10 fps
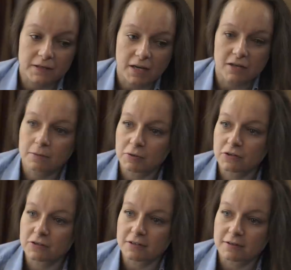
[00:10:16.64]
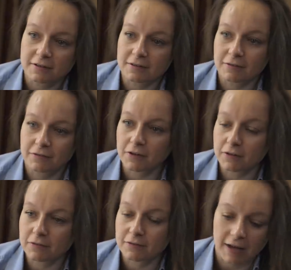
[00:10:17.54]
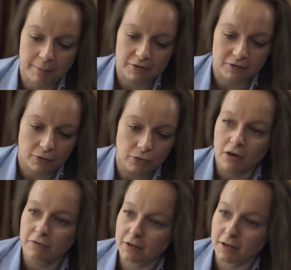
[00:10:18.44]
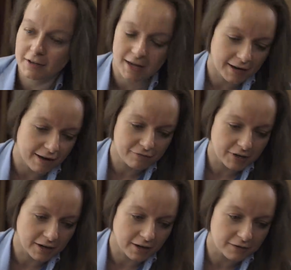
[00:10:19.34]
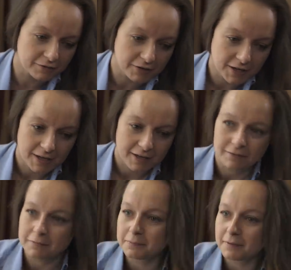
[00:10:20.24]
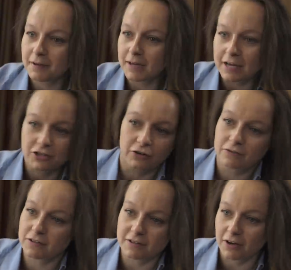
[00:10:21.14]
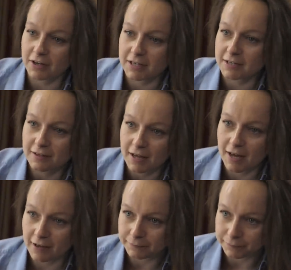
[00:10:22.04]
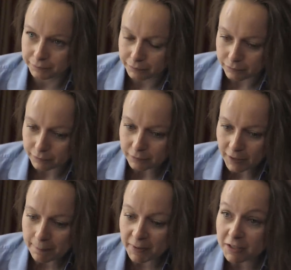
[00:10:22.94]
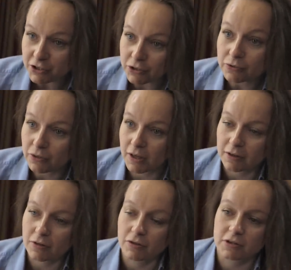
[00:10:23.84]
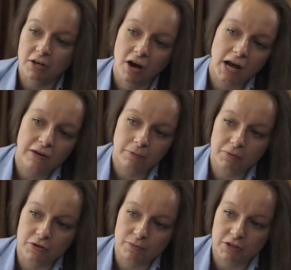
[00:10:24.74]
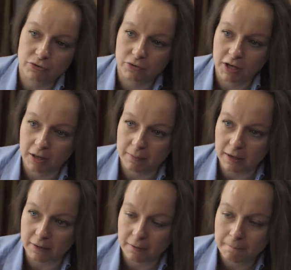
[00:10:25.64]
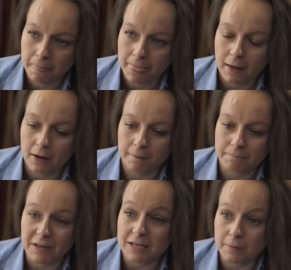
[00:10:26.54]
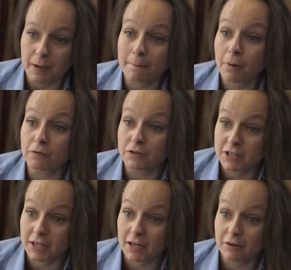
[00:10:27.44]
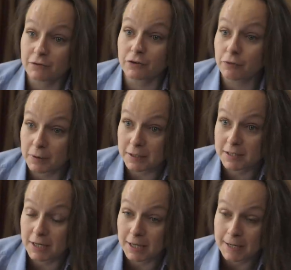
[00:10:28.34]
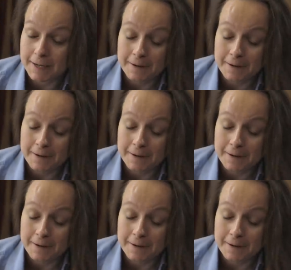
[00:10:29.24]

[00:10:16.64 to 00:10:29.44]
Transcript: Sex abuse is, is, happens all over, in every kind of echelon of society, it's there. But I do think that the kind of abuse we're talking about um, is about poverty and vulnerability.